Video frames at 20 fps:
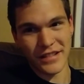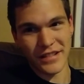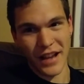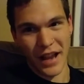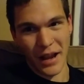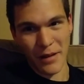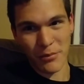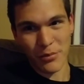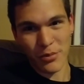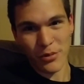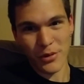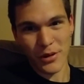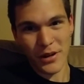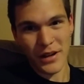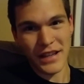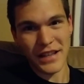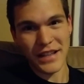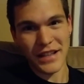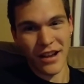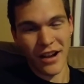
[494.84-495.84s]
I'm
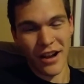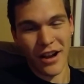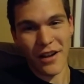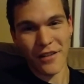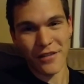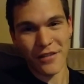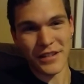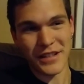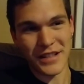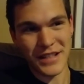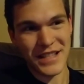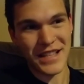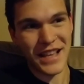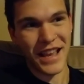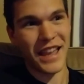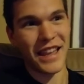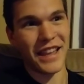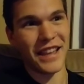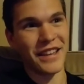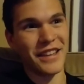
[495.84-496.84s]
pretty often
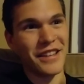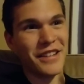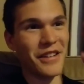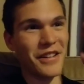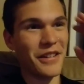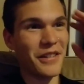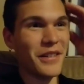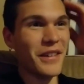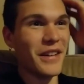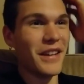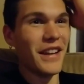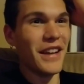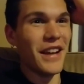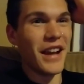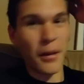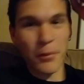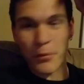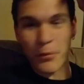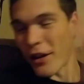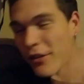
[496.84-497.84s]
saying, you know,
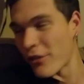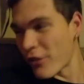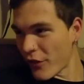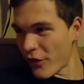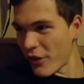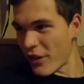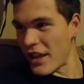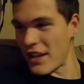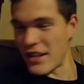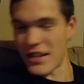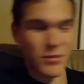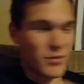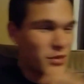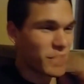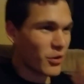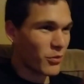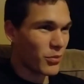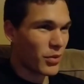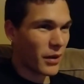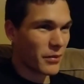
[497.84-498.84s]
I'm grateful for this. I'm
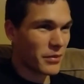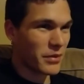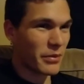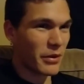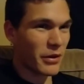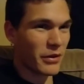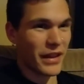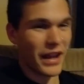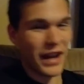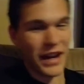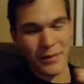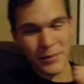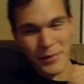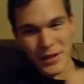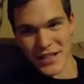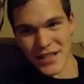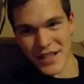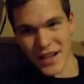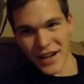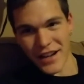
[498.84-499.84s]
so pumped about that. I'm
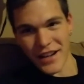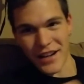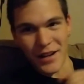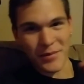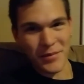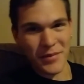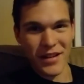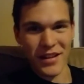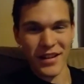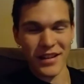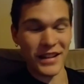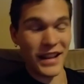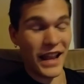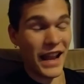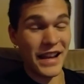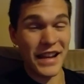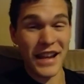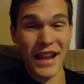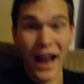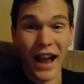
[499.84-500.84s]
excited. I'm the,
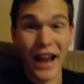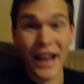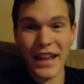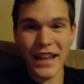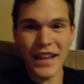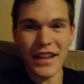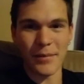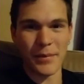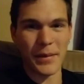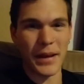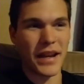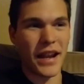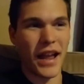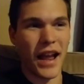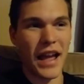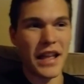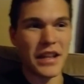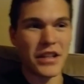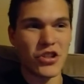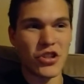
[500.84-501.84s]
and I am, and
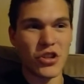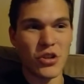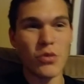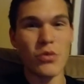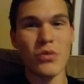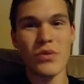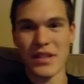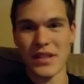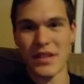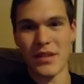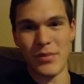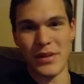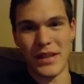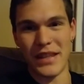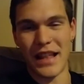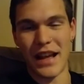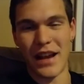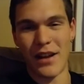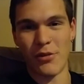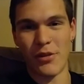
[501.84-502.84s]
I choose to be
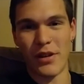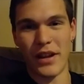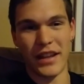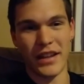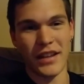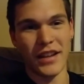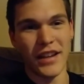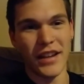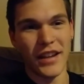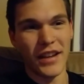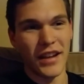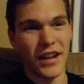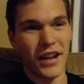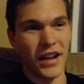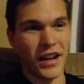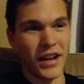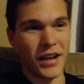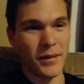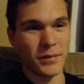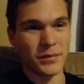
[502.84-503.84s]
that way.
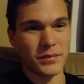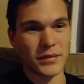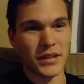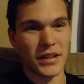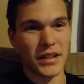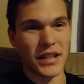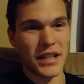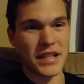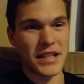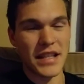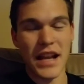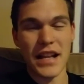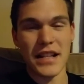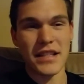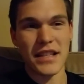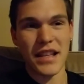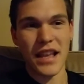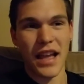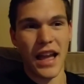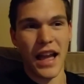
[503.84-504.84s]
Um, because that's
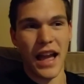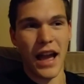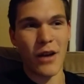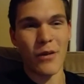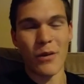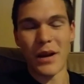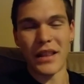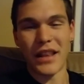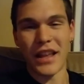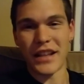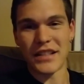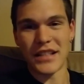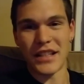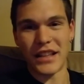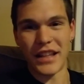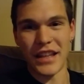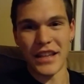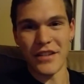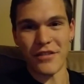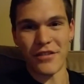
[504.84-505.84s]
how I like to
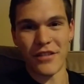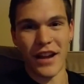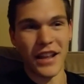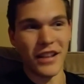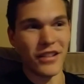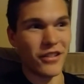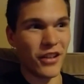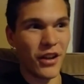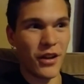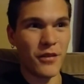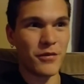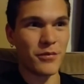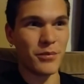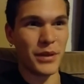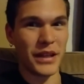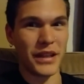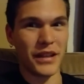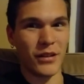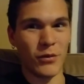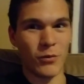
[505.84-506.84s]
live. I love
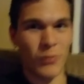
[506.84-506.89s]
being